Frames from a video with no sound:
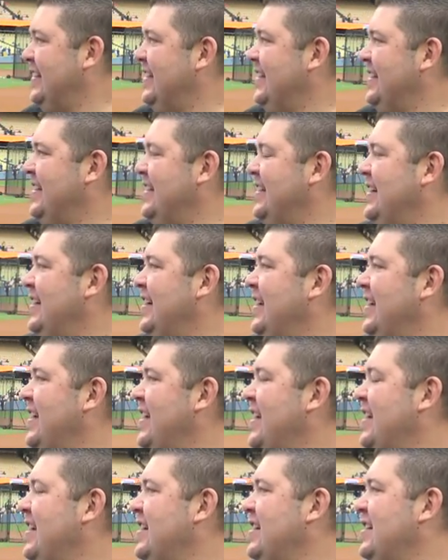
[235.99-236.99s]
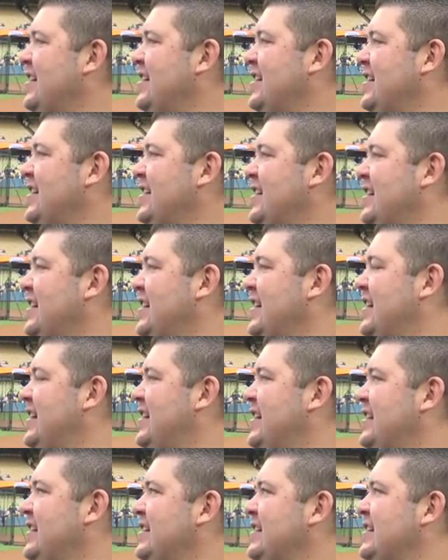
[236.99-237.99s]

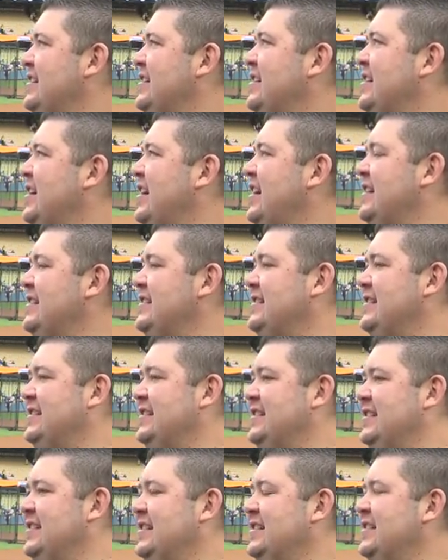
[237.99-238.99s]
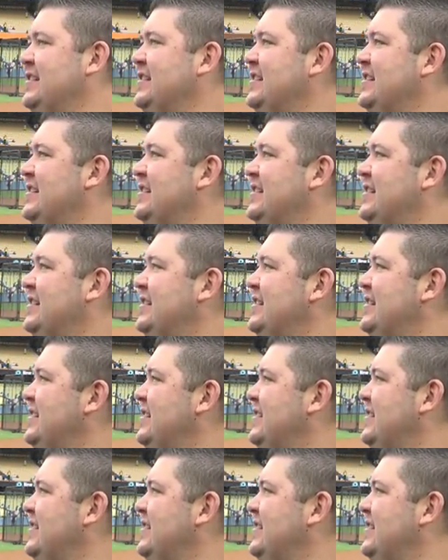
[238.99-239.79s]
[no speech]